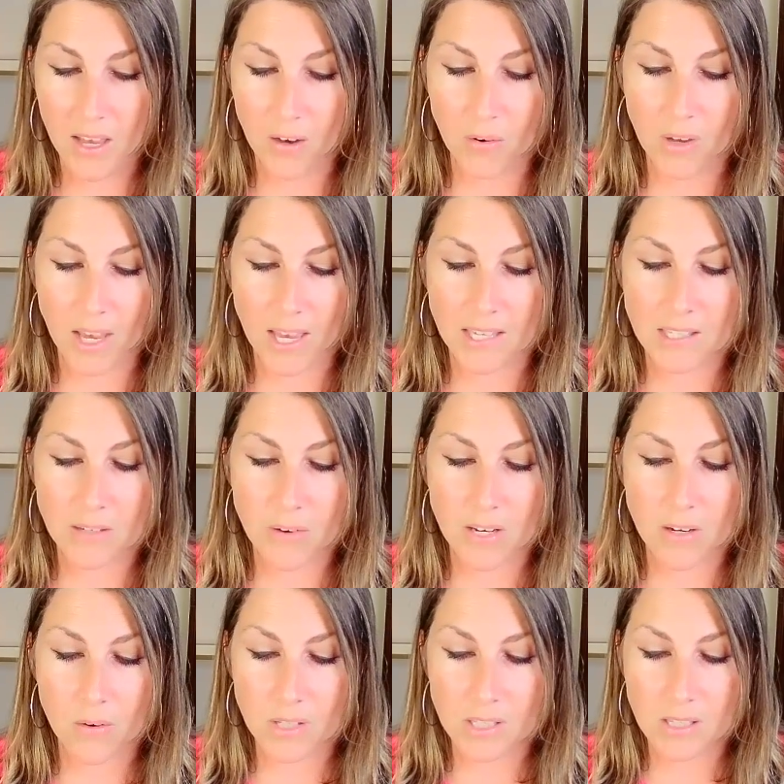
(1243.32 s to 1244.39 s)
Okay. So I
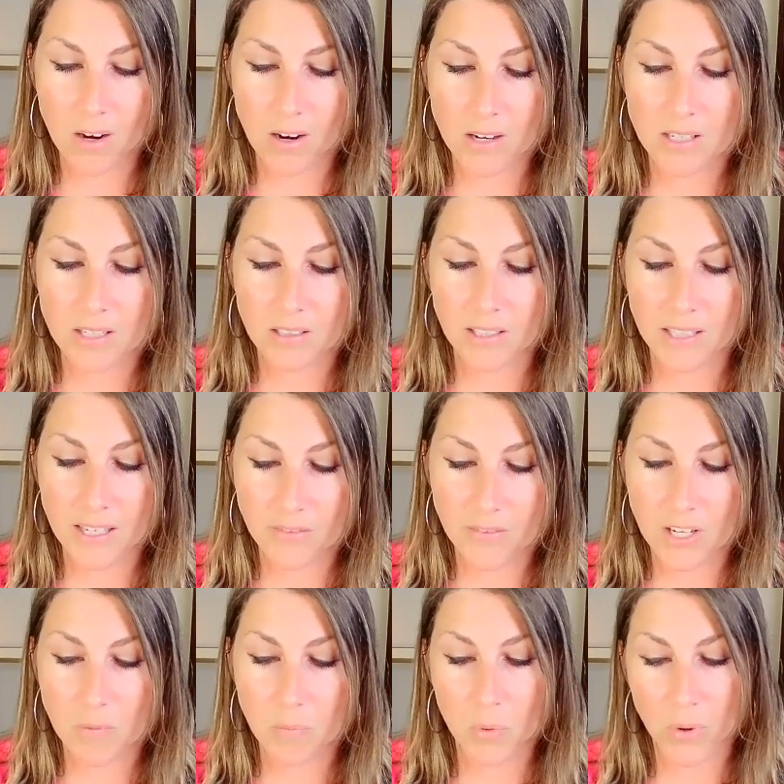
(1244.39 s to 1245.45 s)
know it's hard to live
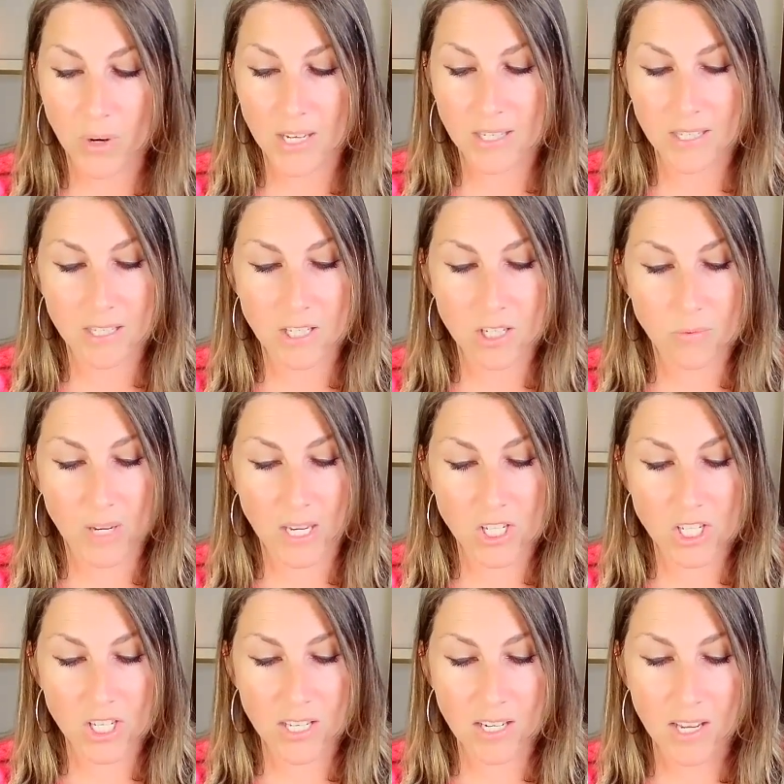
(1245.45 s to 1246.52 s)
in a boring
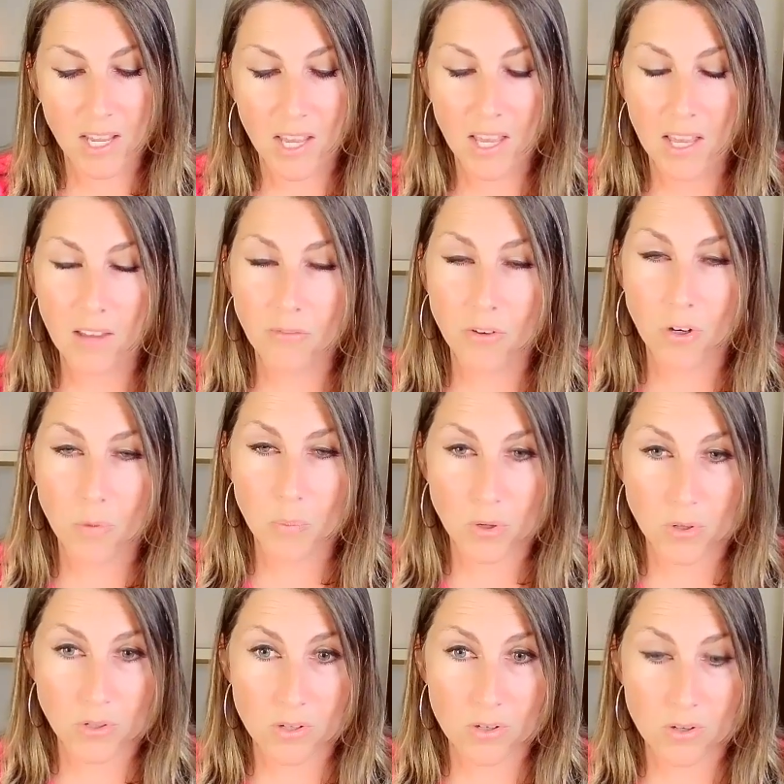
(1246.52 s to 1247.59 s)
situation if you're a
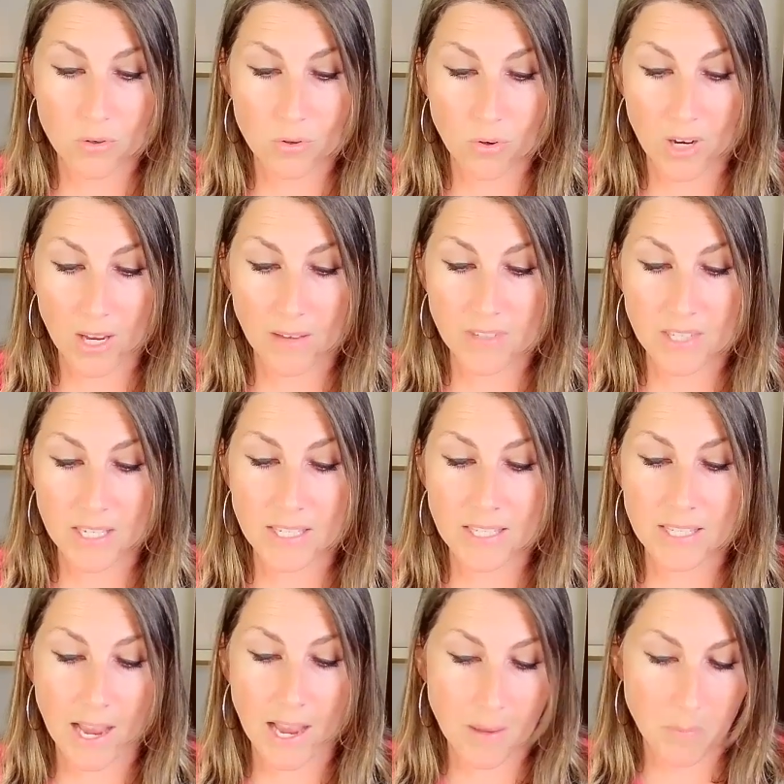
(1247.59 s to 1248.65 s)
person who craves
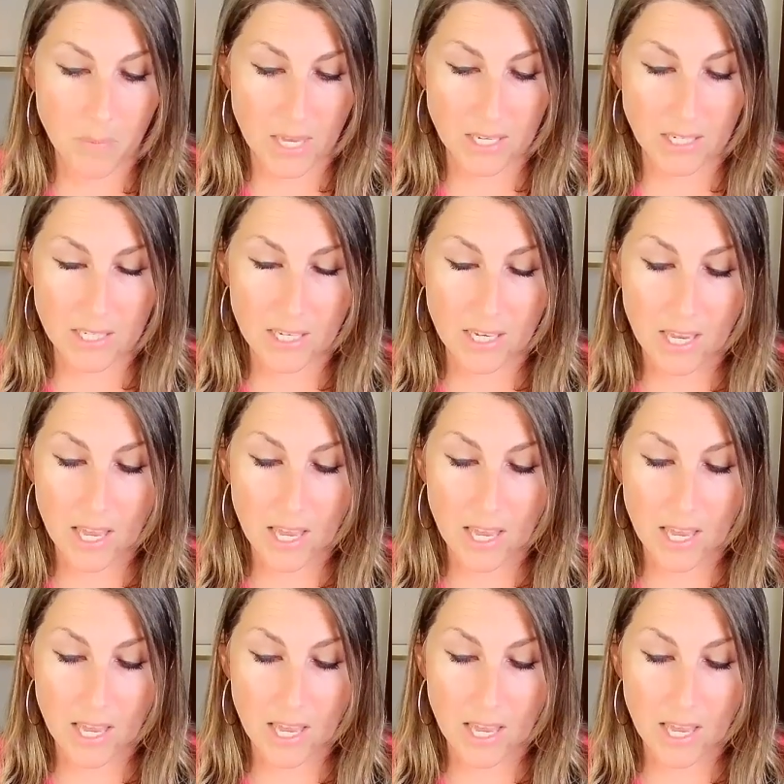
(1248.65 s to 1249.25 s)
excitement.